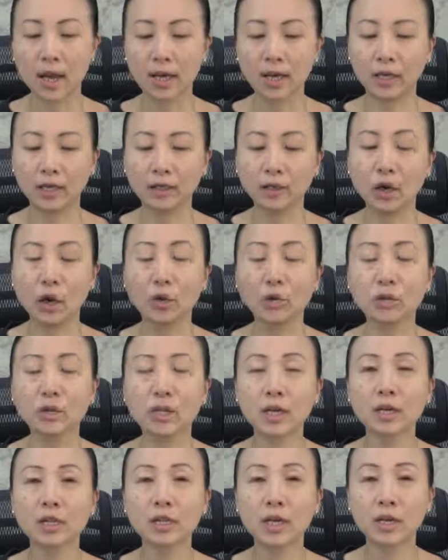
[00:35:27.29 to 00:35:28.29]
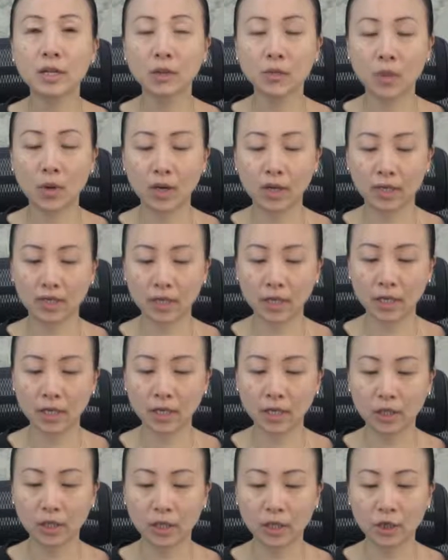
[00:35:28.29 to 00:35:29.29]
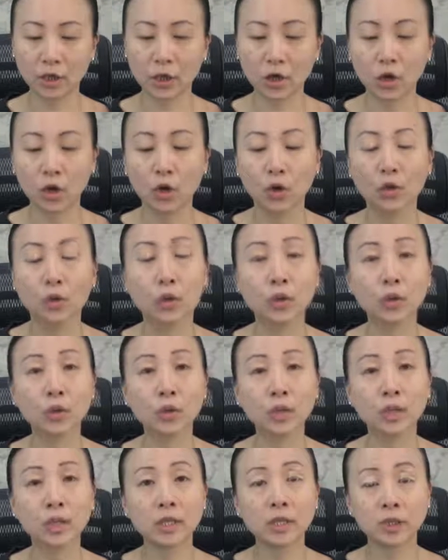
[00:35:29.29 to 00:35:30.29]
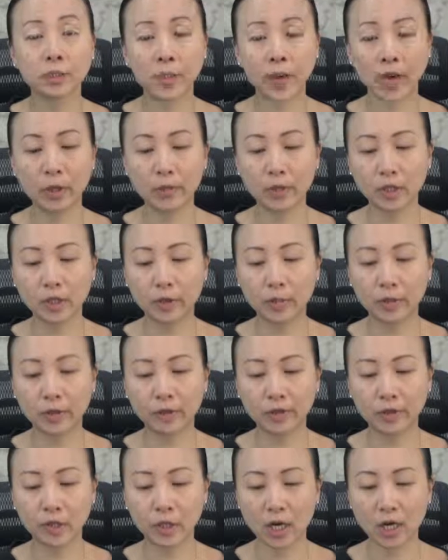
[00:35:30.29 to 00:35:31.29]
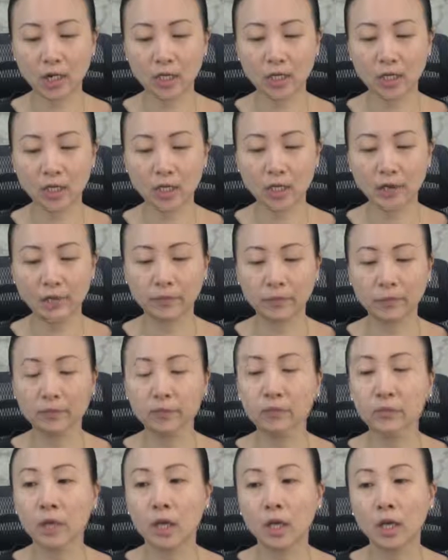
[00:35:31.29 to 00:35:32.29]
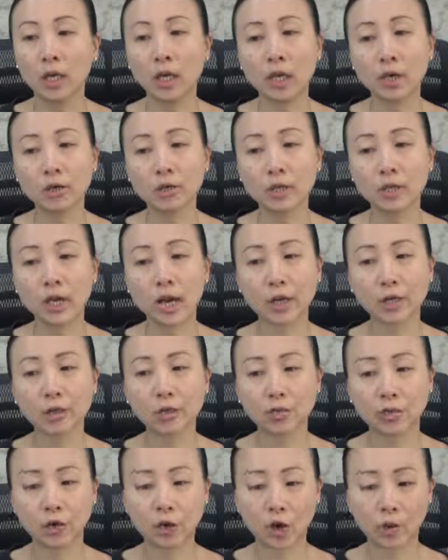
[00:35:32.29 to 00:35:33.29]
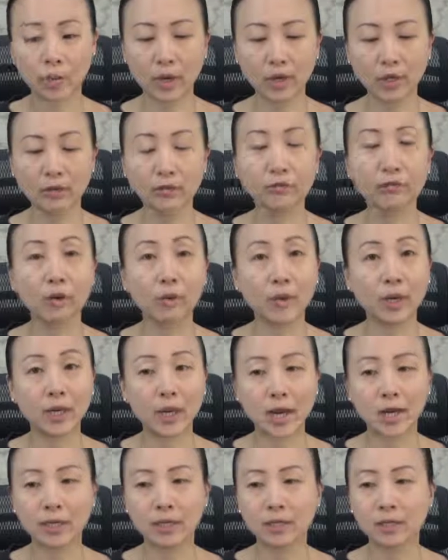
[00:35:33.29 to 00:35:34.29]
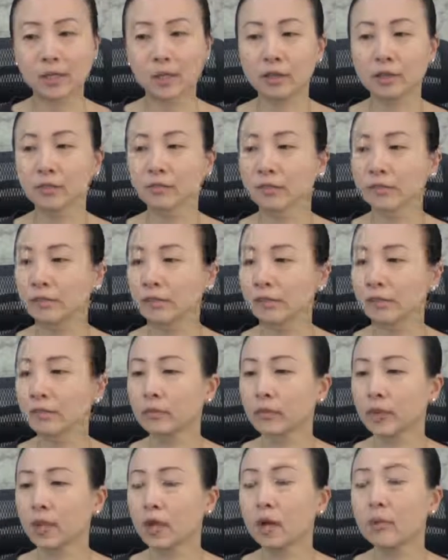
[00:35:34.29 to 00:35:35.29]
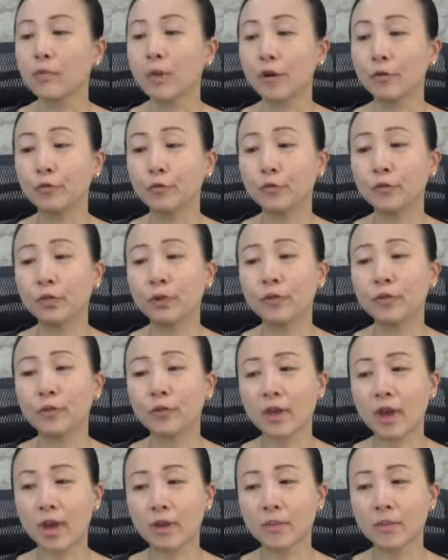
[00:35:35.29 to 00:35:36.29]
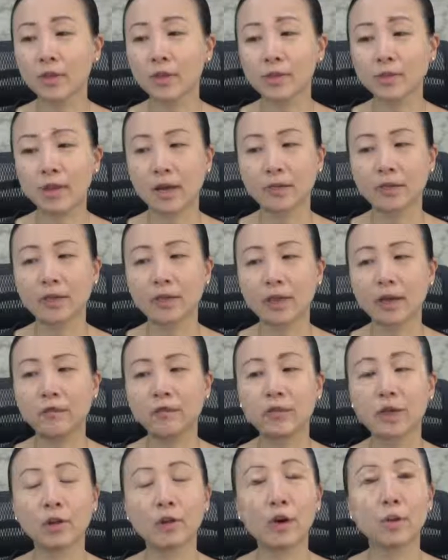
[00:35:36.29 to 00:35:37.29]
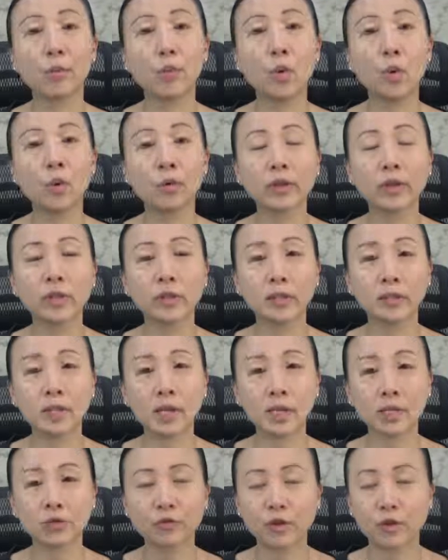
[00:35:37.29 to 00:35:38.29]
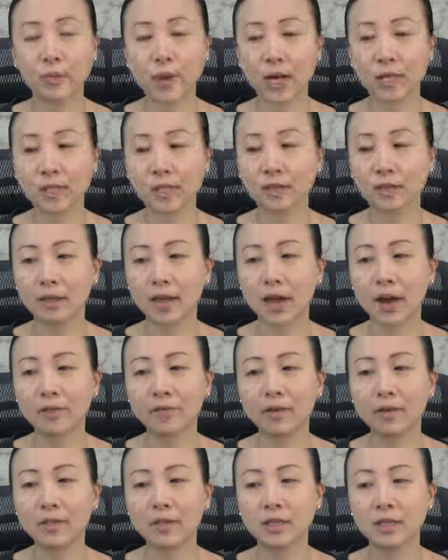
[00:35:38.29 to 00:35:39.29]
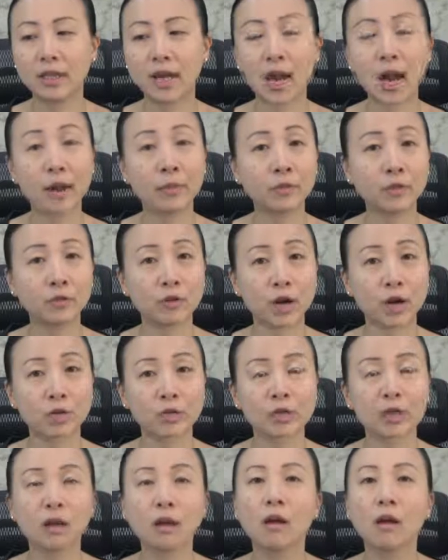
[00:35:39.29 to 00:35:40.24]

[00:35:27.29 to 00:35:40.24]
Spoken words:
in content as well as English, causing the paper to be rejected. Here's an actual comment from an editor. My rule of thumb is that if there are more than 6 grammatical errors in the abstract,